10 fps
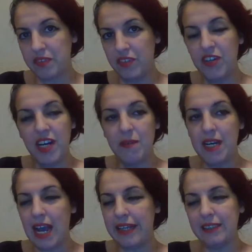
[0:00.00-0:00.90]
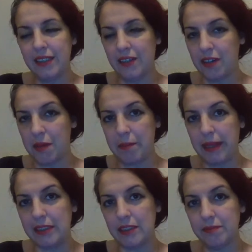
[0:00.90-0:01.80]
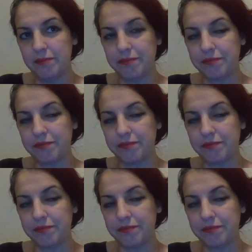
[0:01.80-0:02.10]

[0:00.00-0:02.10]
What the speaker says: They're not even asking her about Manson.